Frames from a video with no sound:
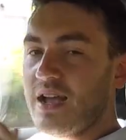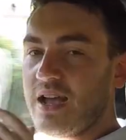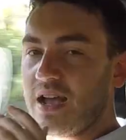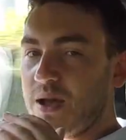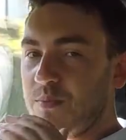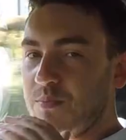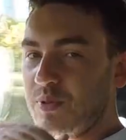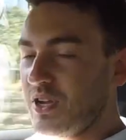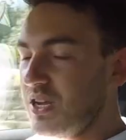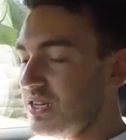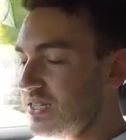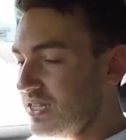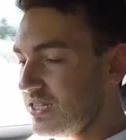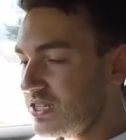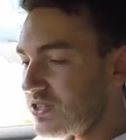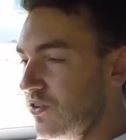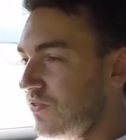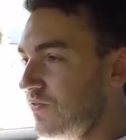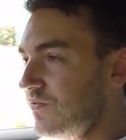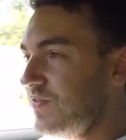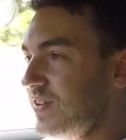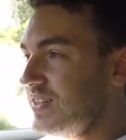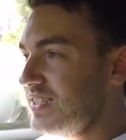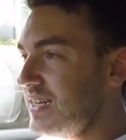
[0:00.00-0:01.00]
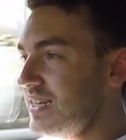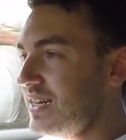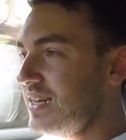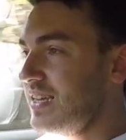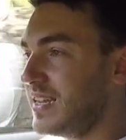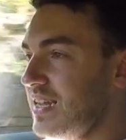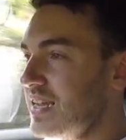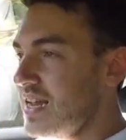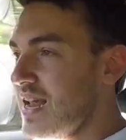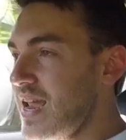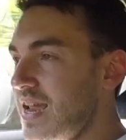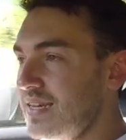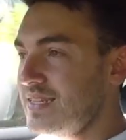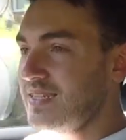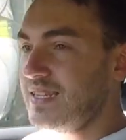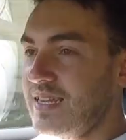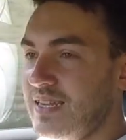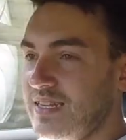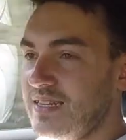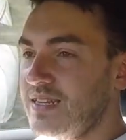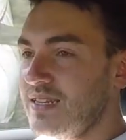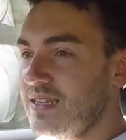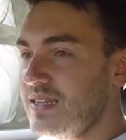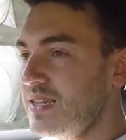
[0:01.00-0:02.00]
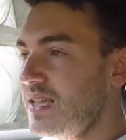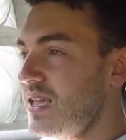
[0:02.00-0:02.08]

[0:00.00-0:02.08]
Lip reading: And because it's not physically connected,